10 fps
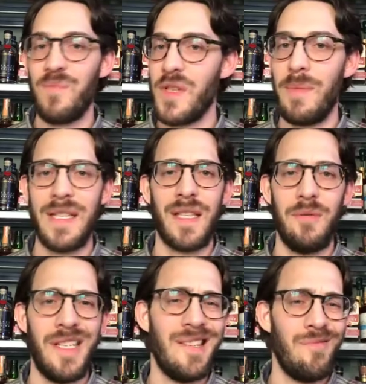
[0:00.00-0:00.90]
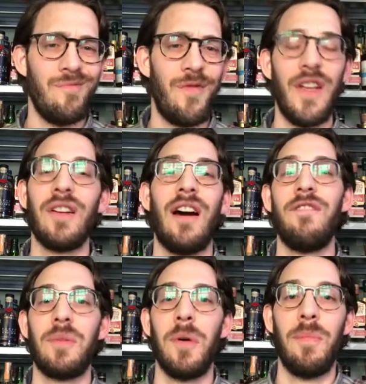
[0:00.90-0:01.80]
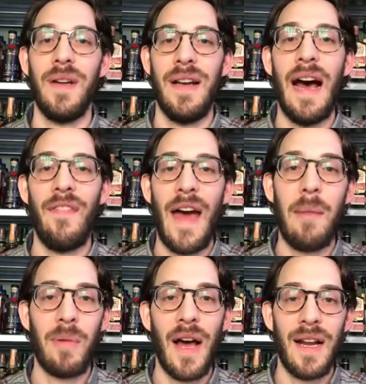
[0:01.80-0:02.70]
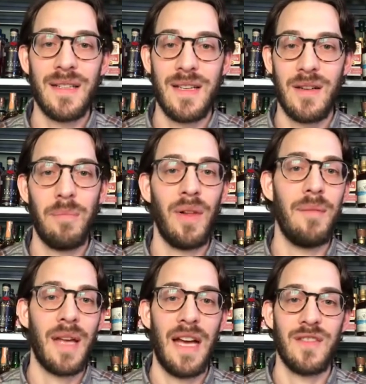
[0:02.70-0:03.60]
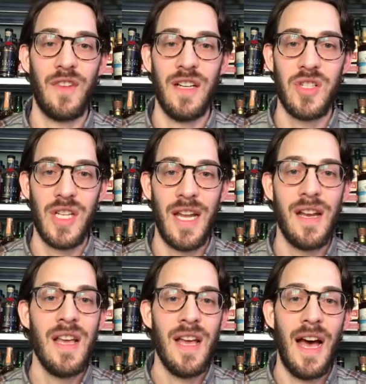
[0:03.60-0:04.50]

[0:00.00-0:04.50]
So basically we didn't feel comfortable putting out that product as our Plum Cask finished gin